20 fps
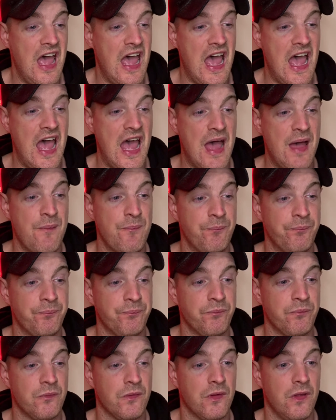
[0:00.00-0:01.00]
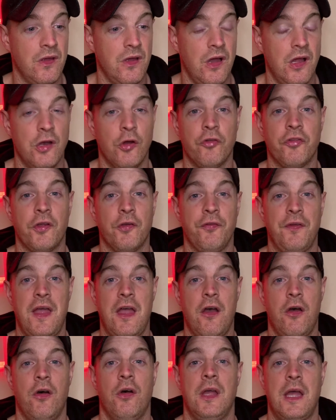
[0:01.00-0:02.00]
Um, it looks like
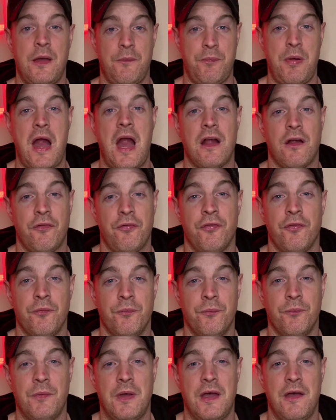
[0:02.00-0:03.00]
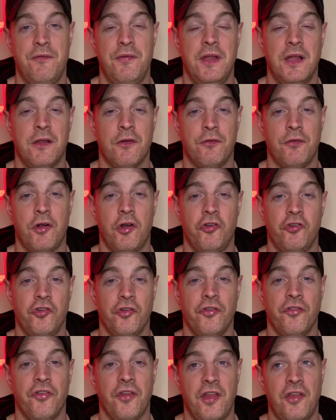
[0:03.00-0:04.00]
oh yeah, Parker from uh, Vehicle
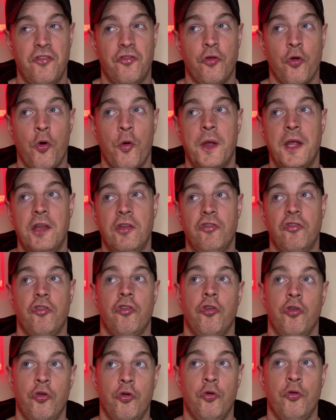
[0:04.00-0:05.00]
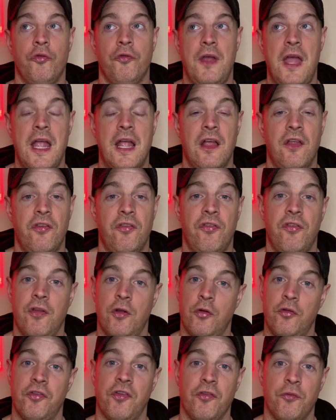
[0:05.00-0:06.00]
Virgins is going to Vegas.
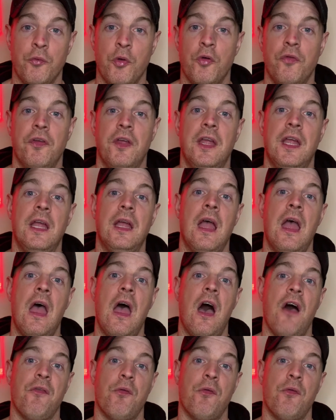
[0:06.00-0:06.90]
It looks like he's moving.